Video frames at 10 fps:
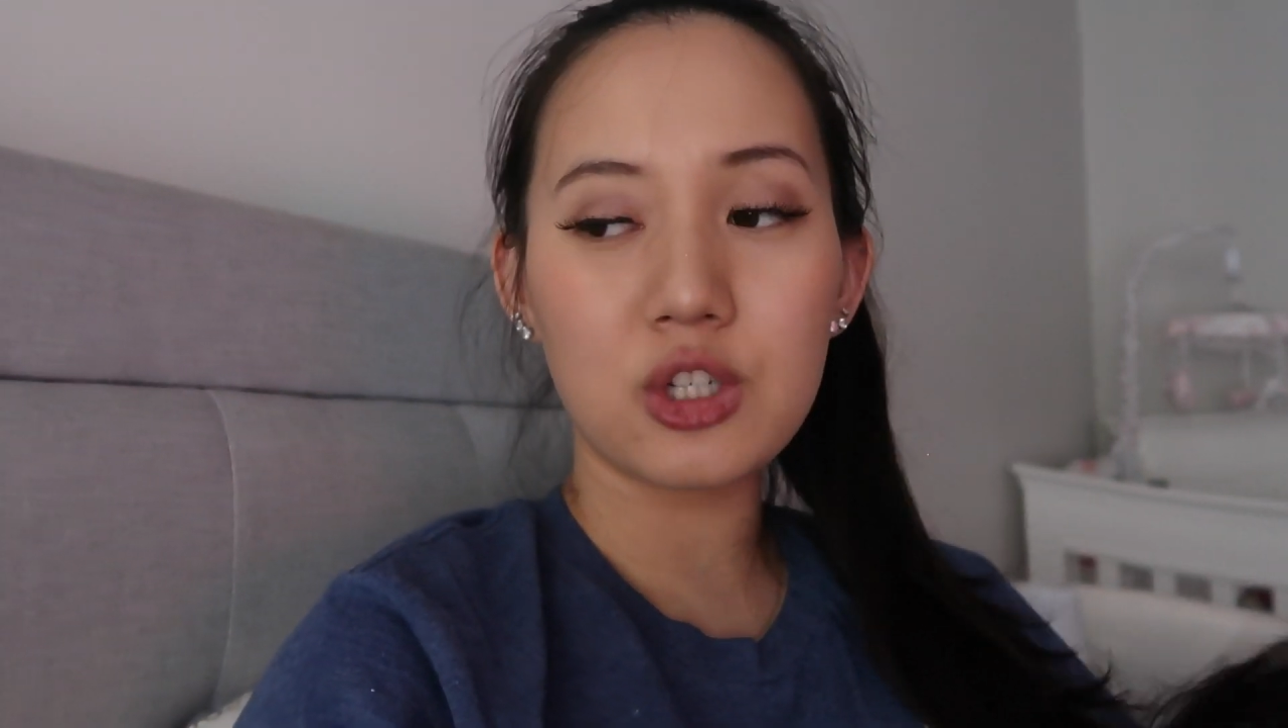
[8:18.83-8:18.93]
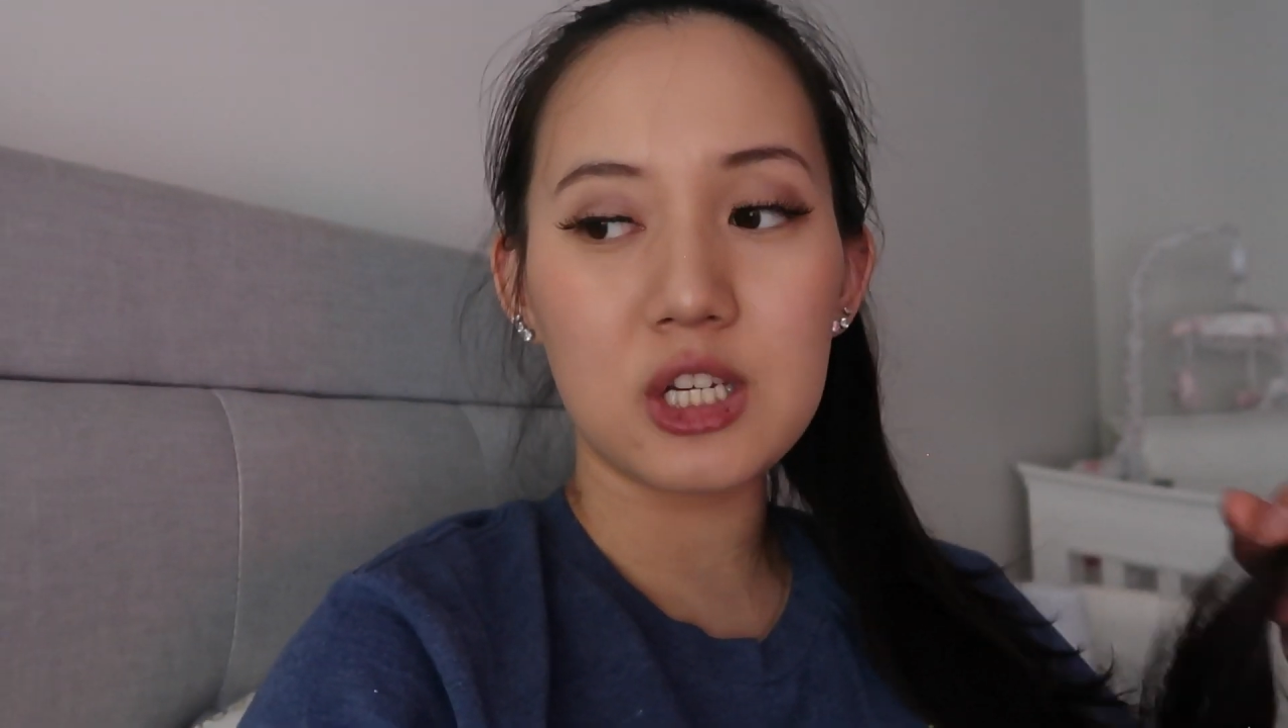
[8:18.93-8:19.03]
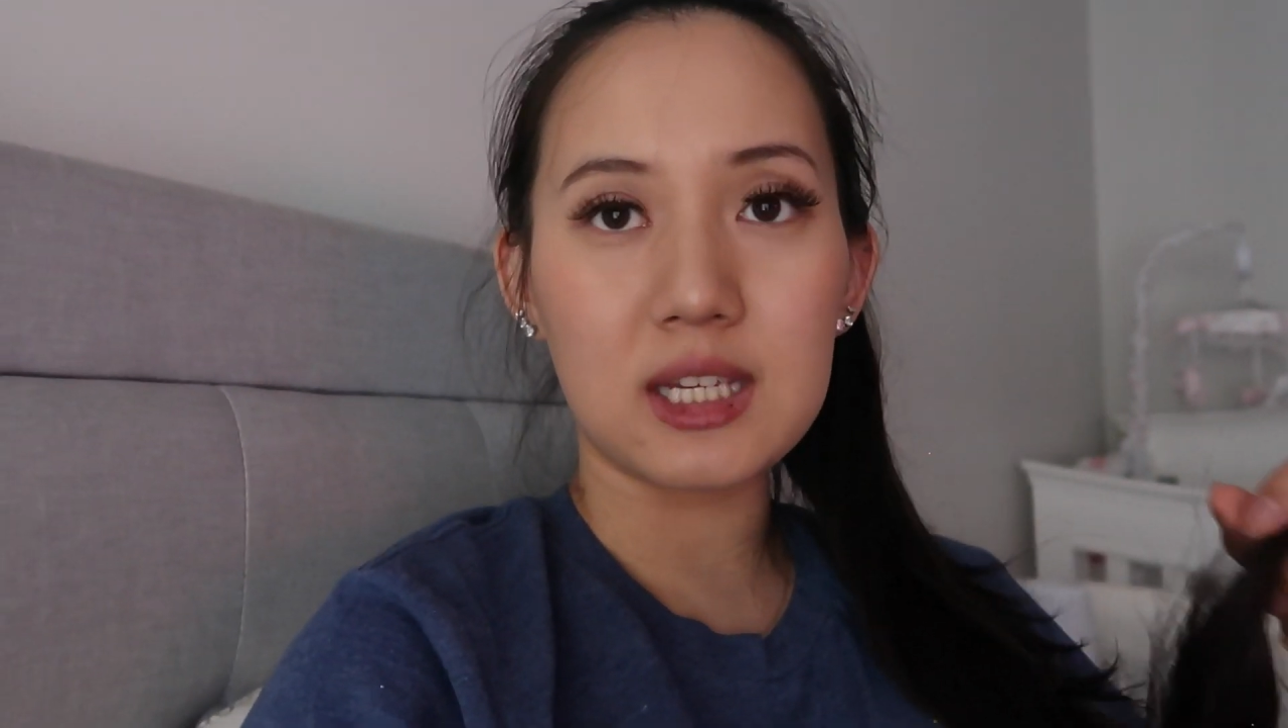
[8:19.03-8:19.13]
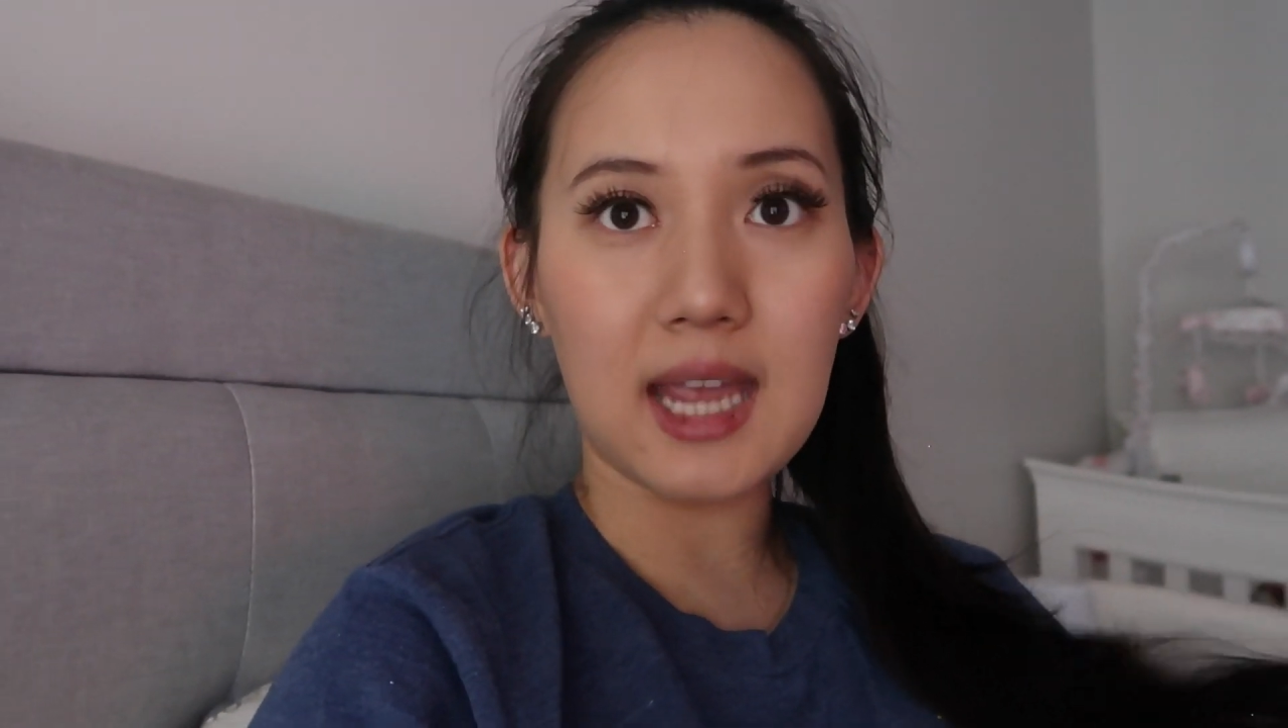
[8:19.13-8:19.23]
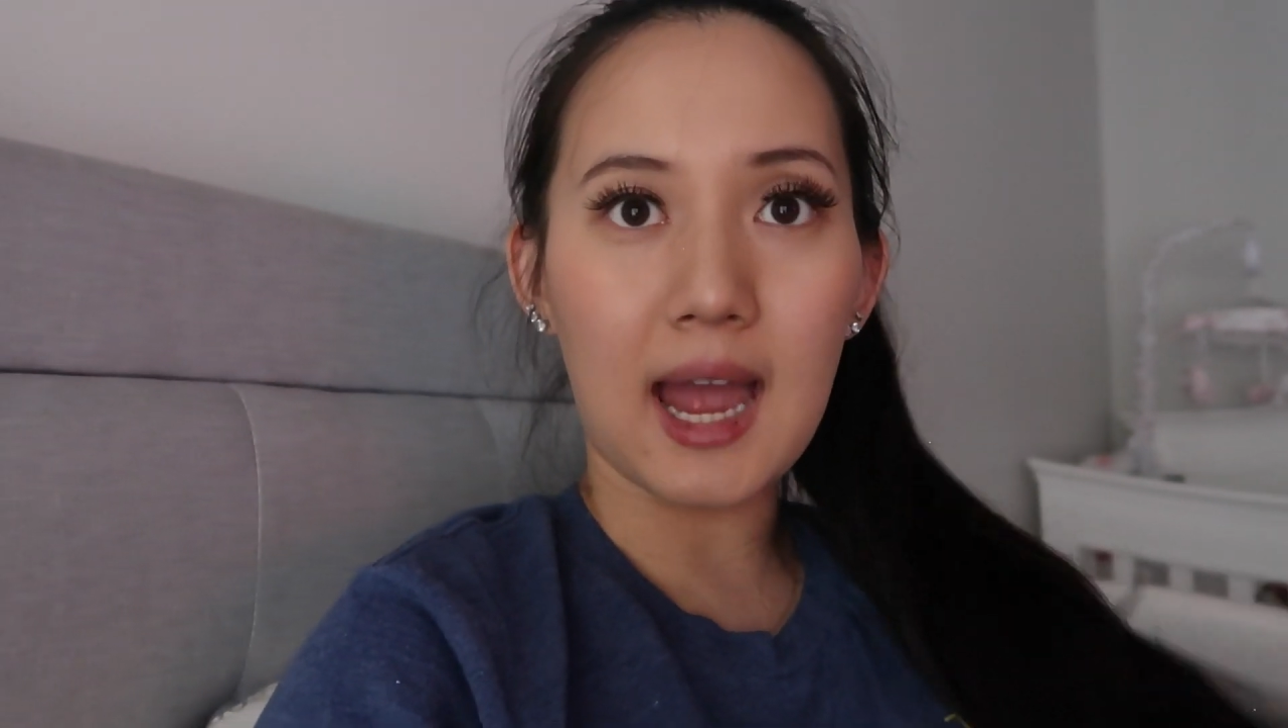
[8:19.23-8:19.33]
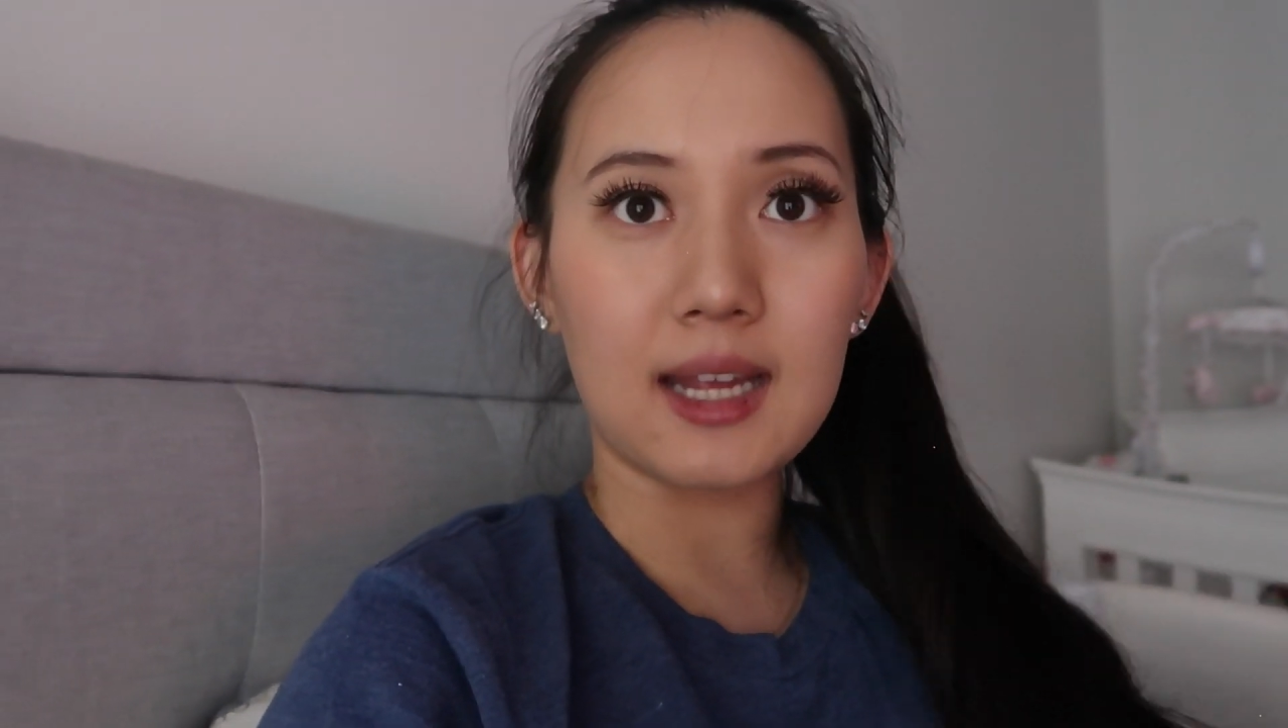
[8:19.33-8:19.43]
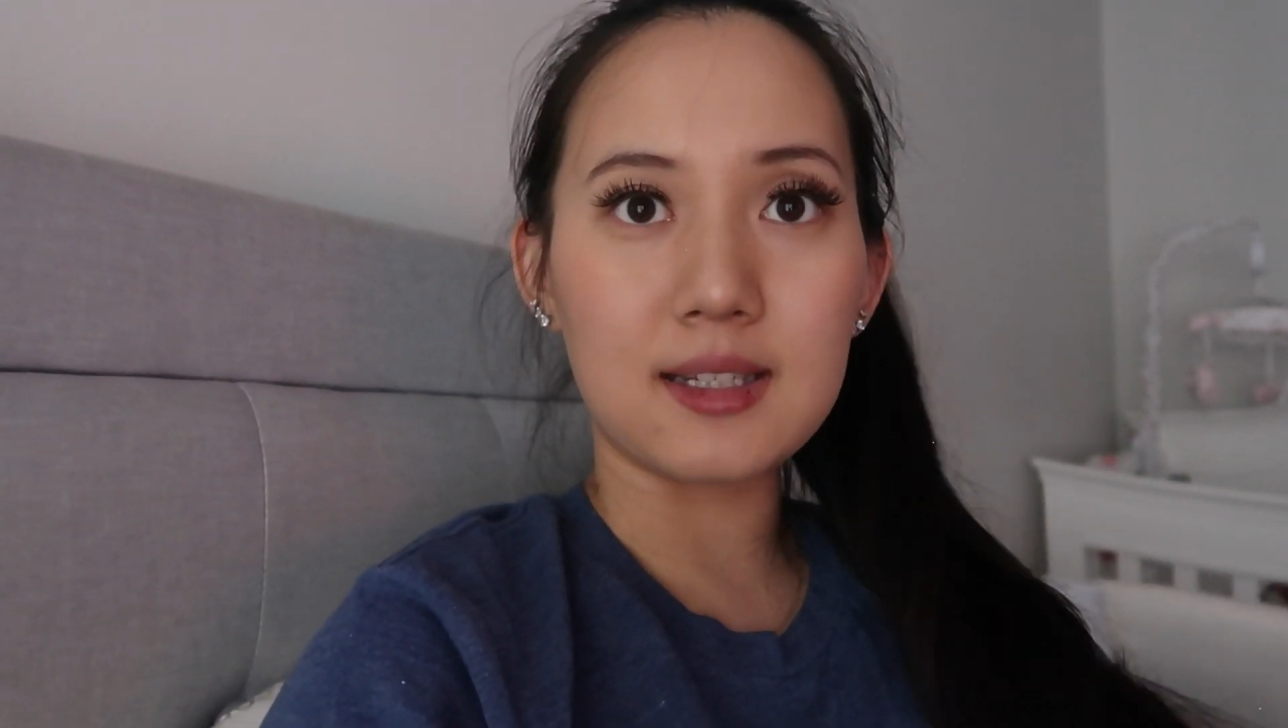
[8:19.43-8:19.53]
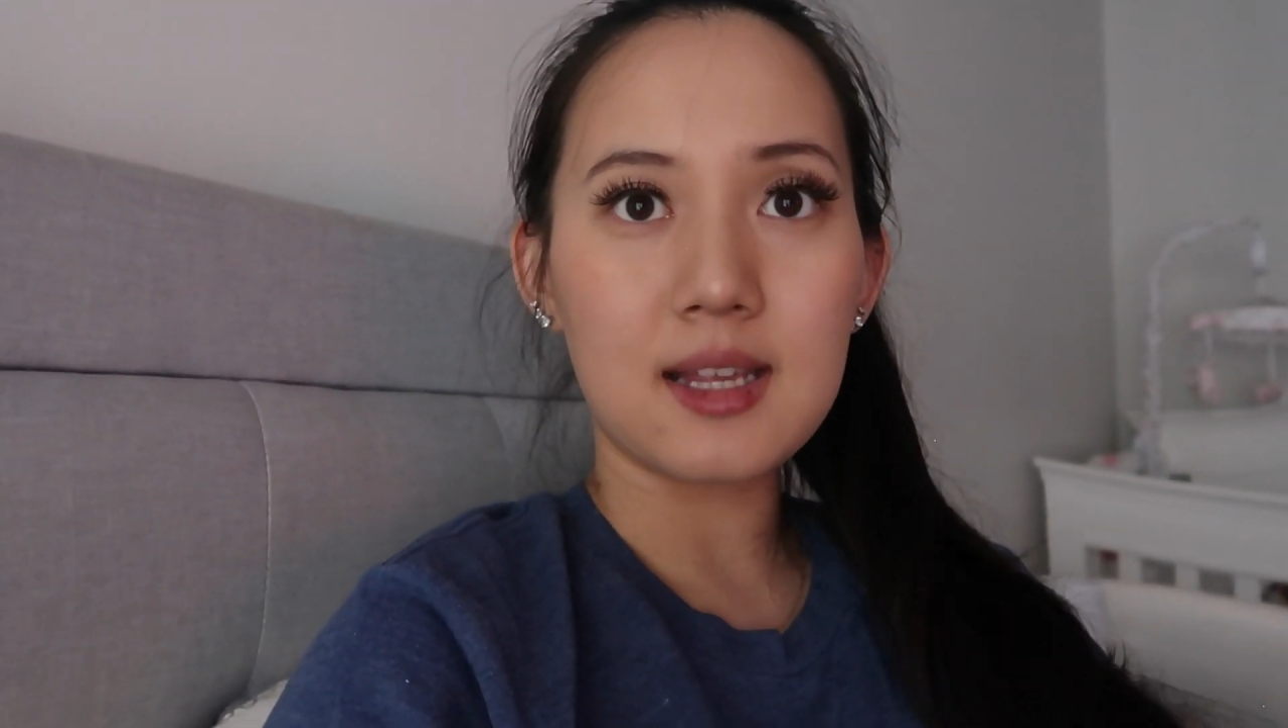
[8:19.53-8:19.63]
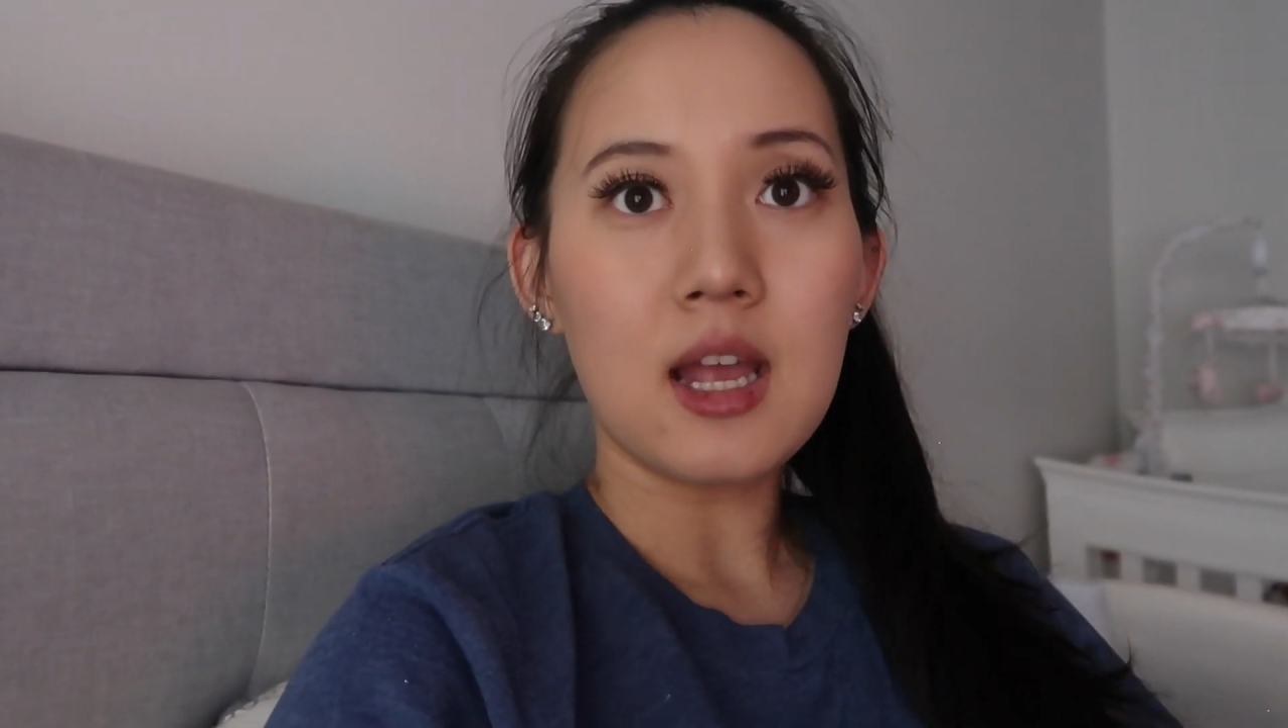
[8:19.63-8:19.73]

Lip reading: she gags.